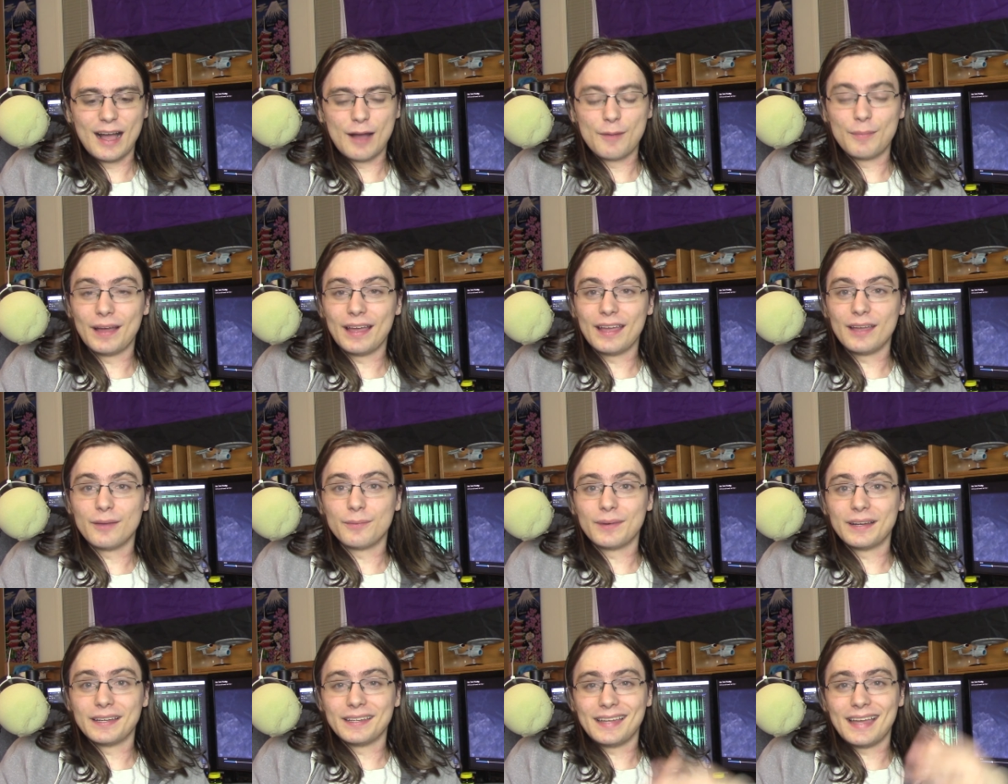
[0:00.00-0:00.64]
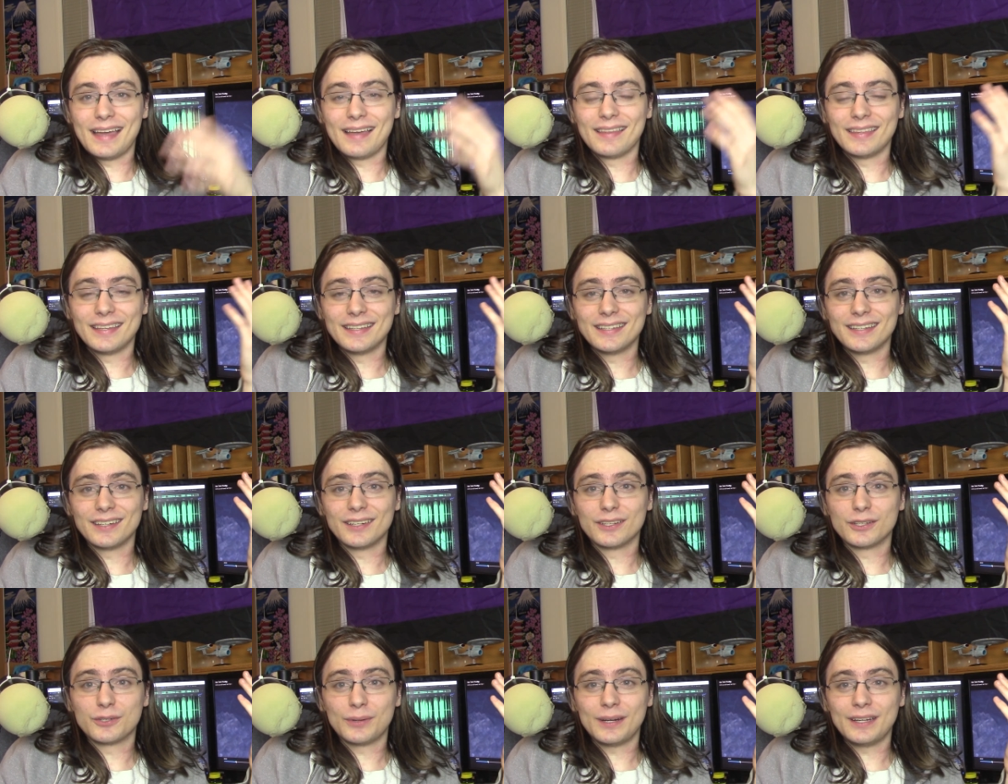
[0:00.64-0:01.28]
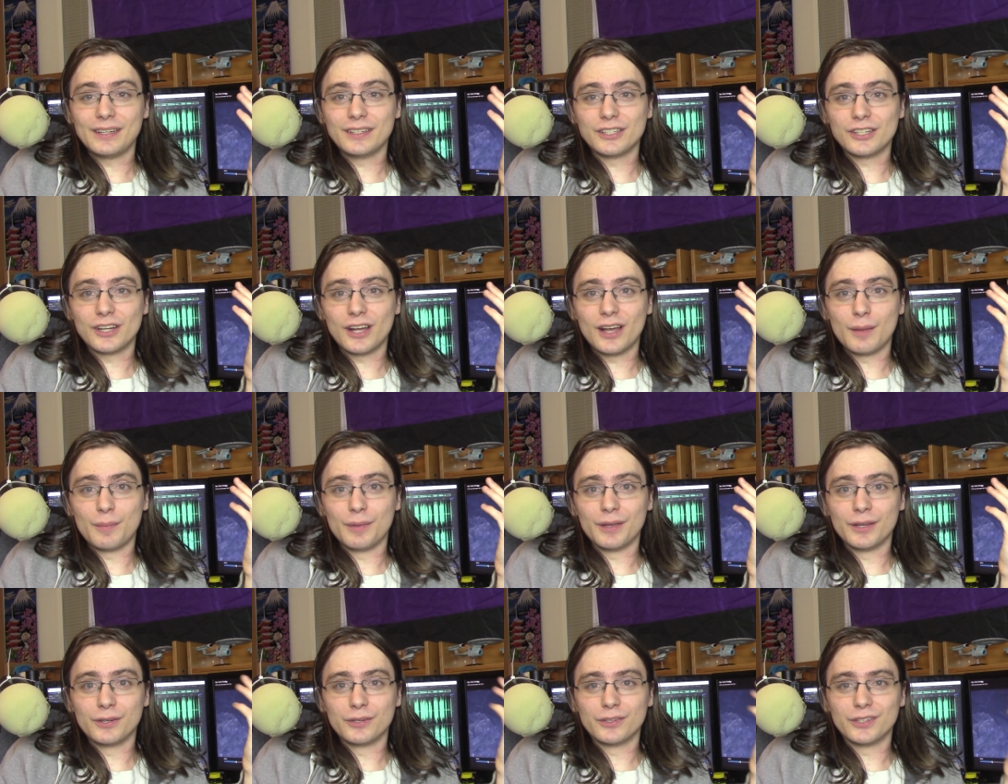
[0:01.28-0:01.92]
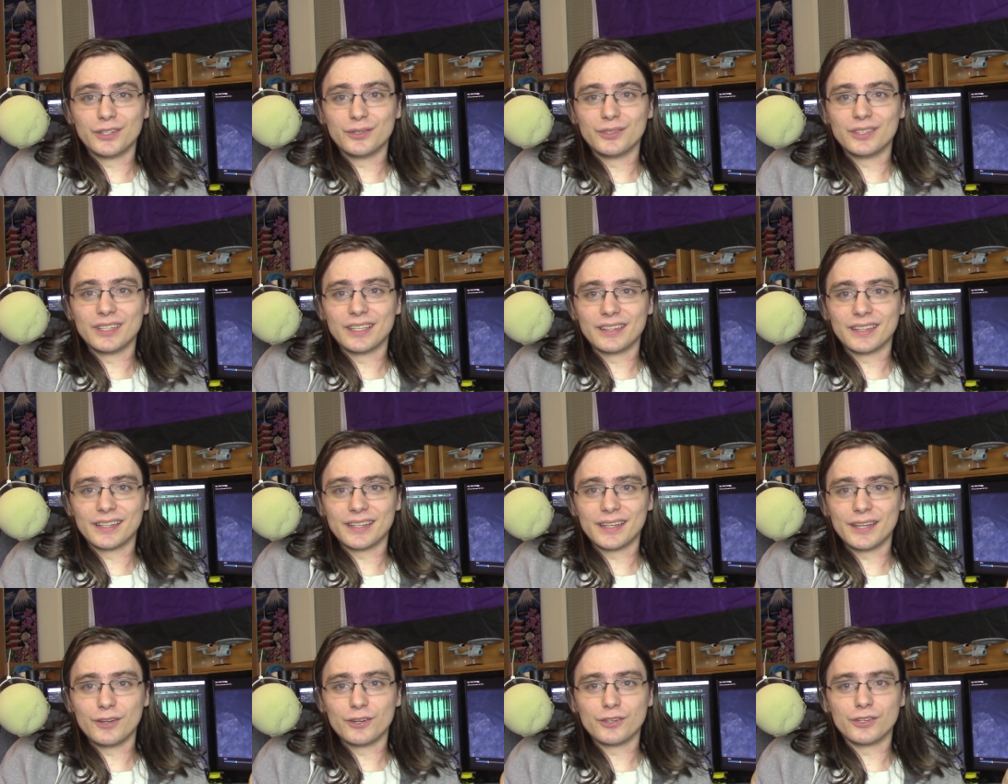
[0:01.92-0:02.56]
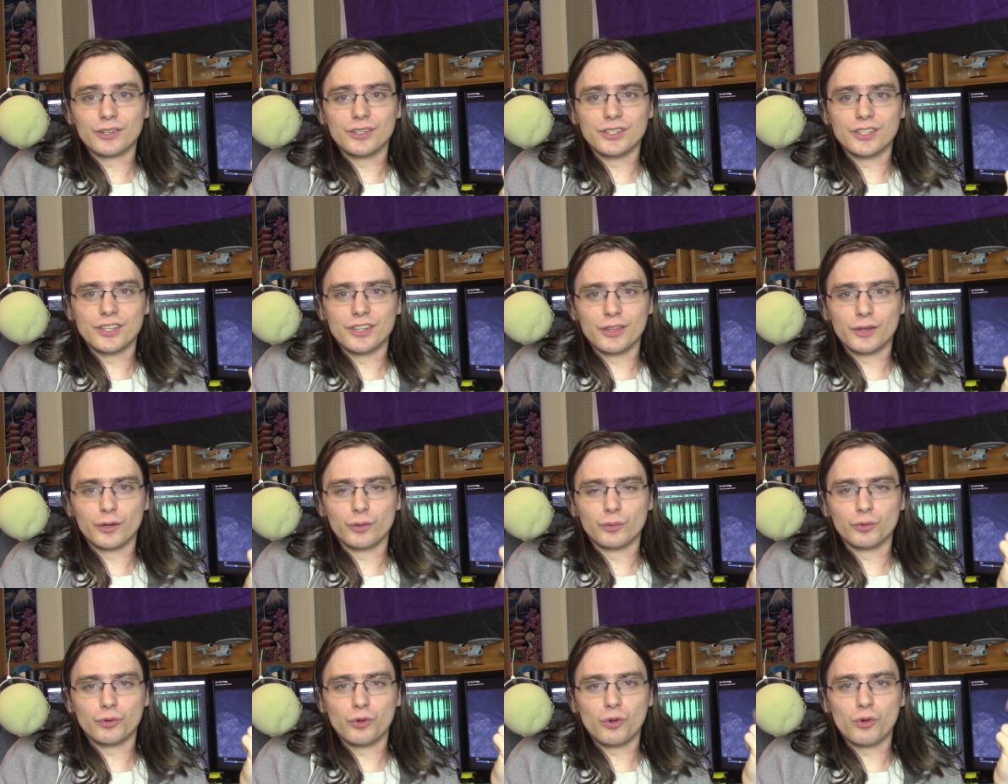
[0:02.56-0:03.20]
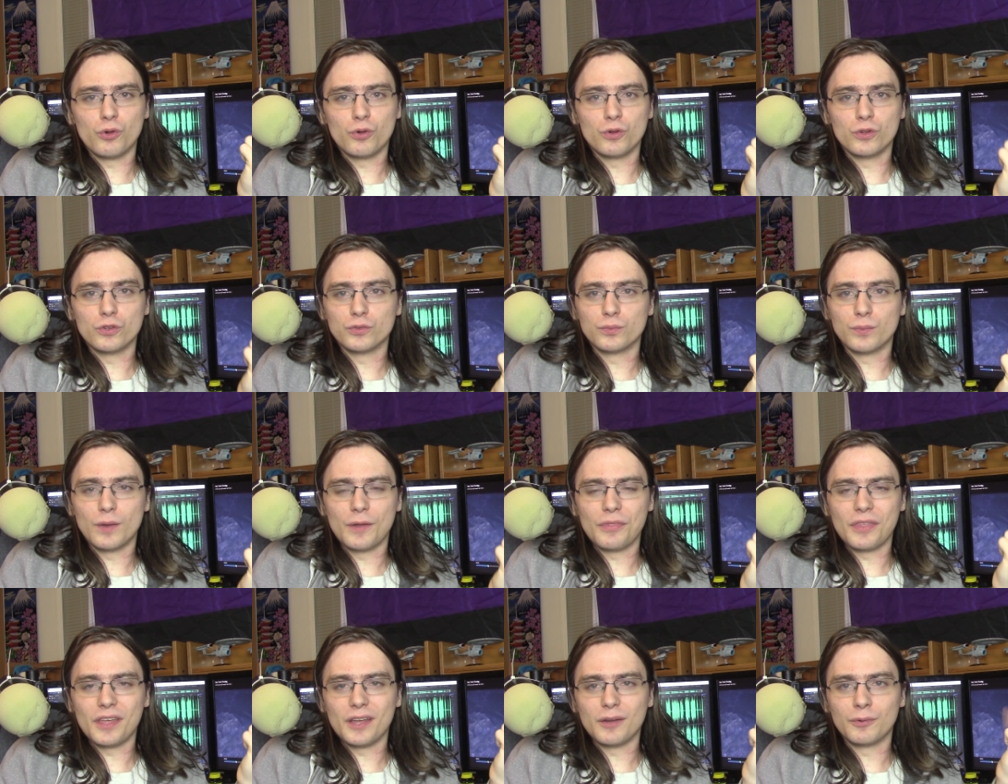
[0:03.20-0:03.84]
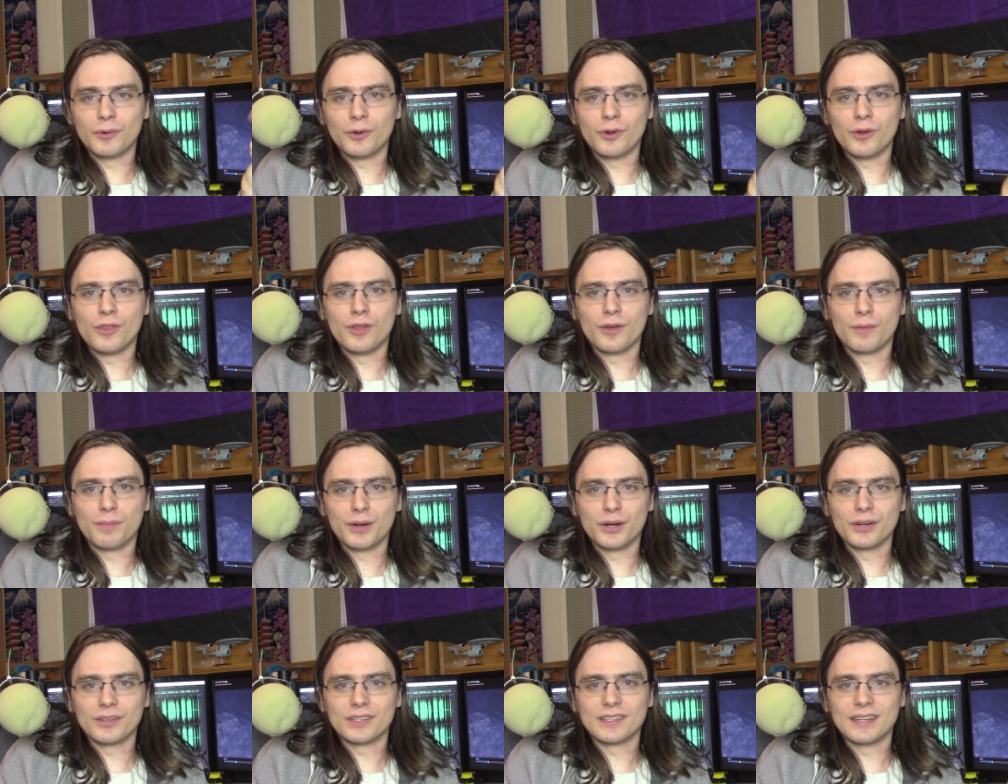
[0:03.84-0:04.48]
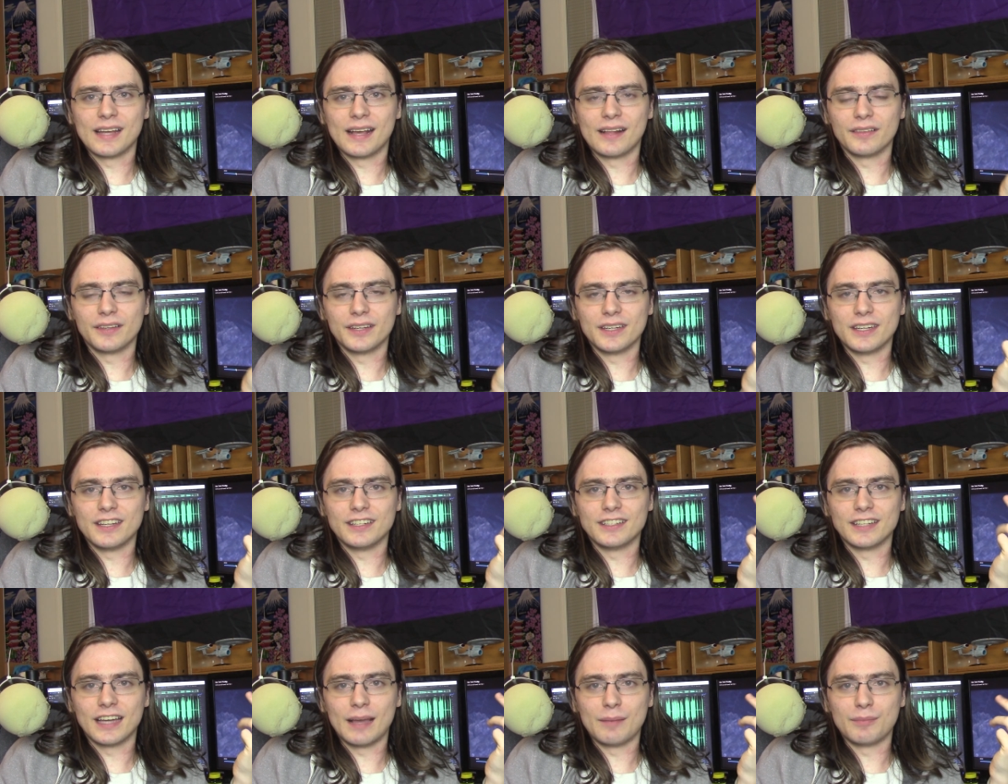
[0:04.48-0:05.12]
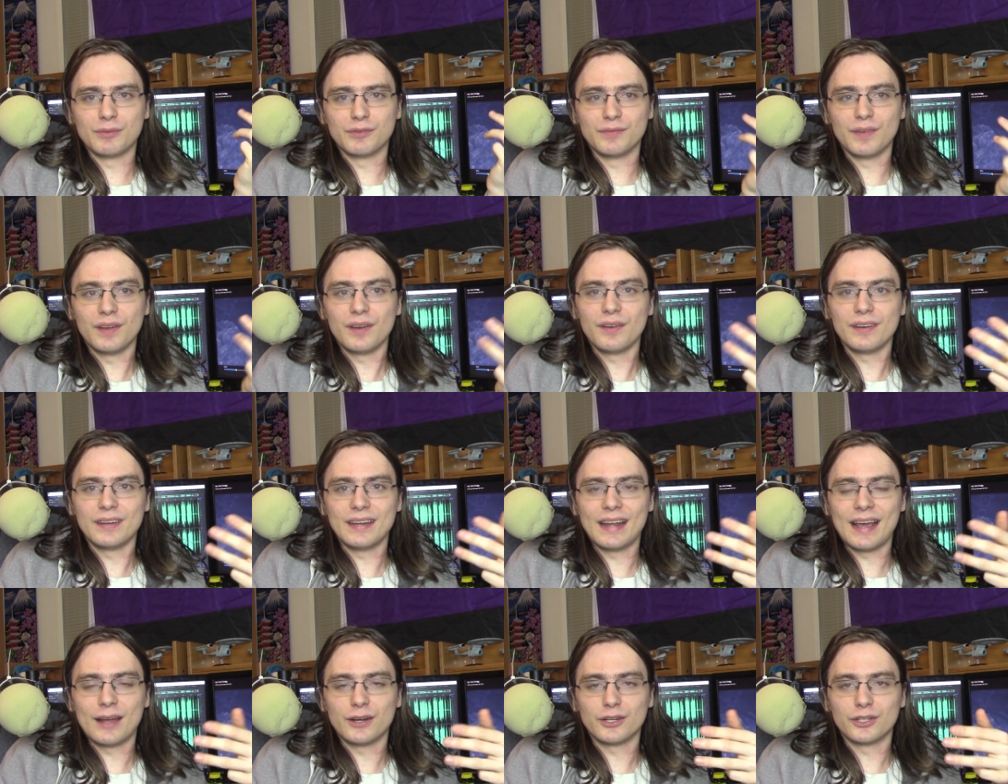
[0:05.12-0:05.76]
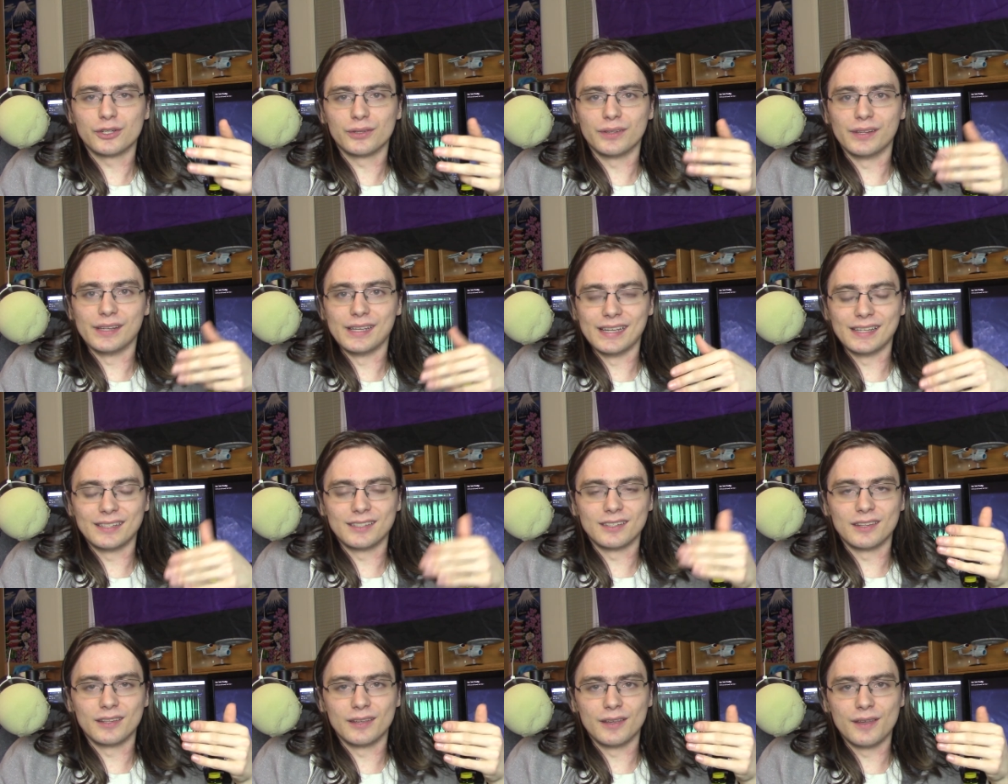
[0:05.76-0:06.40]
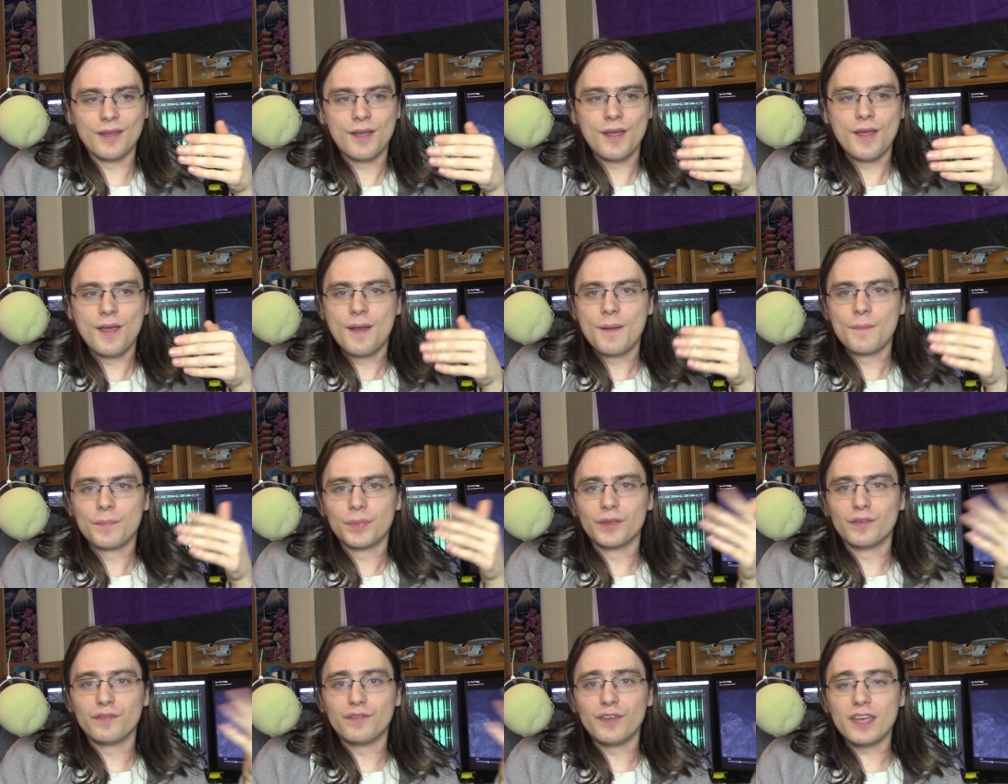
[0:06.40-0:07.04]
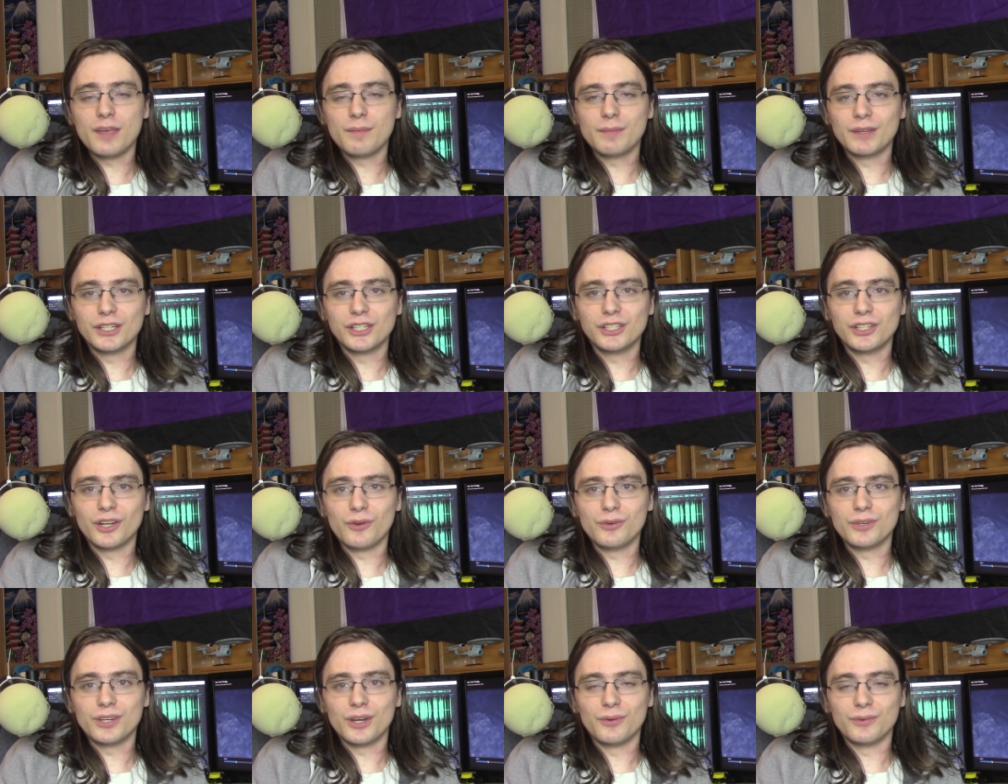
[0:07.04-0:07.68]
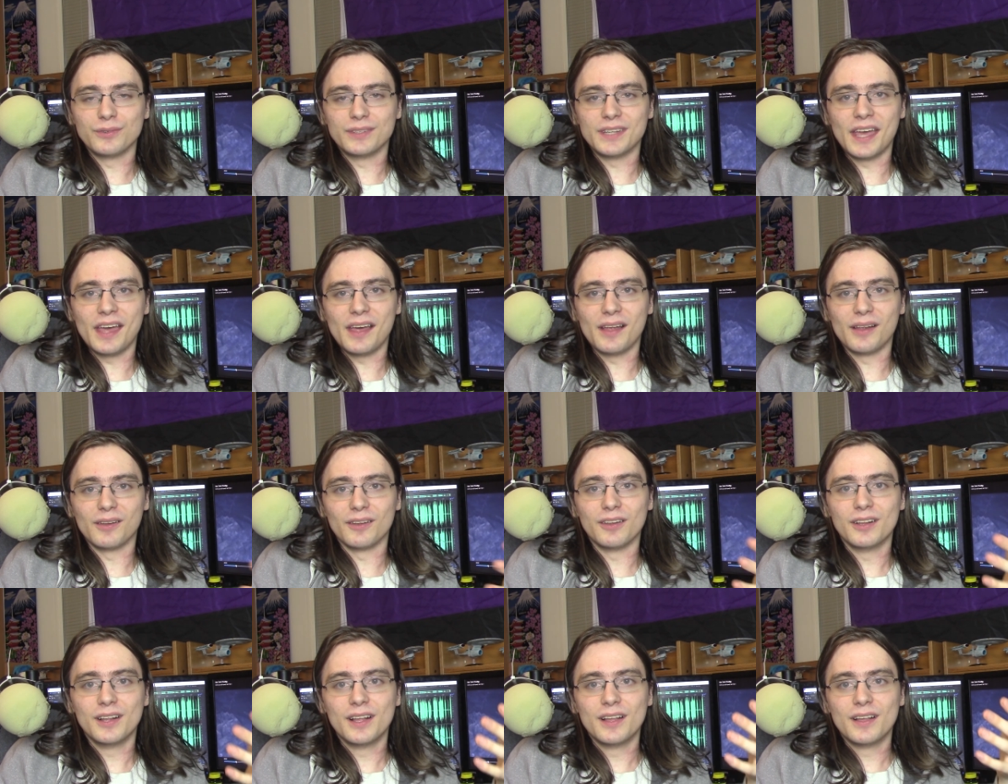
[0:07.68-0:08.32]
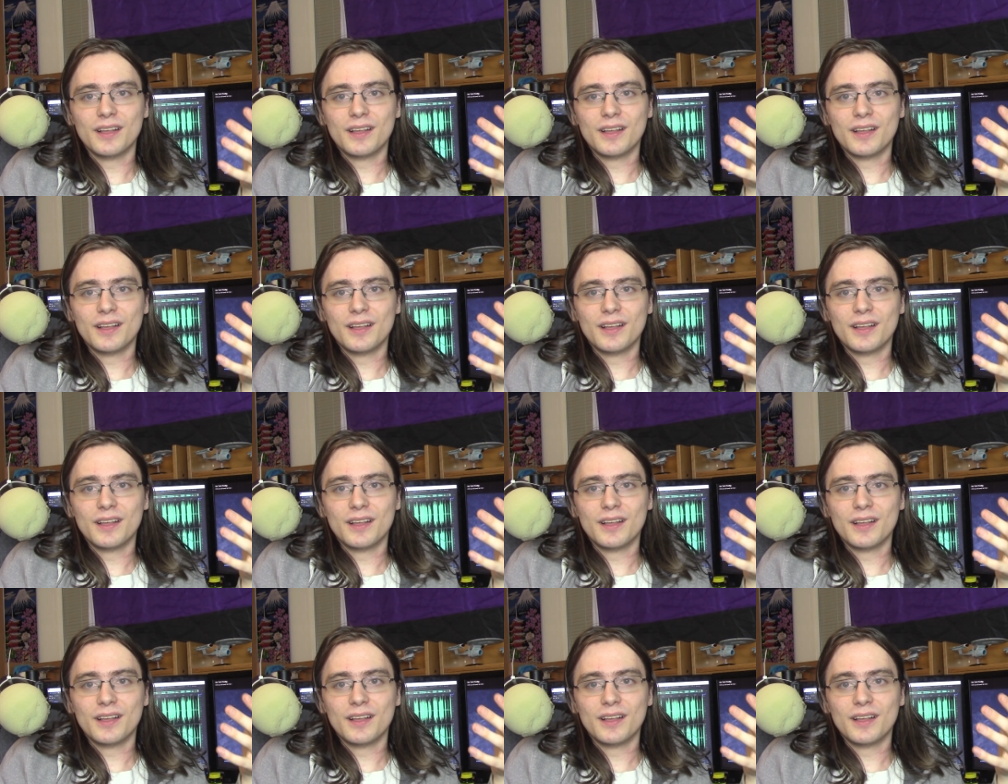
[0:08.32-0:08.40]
But anyway, yeah, they did a great job introducing the characters to their roles, what they were, their personality types, very naturally. It's the famous show don't tell.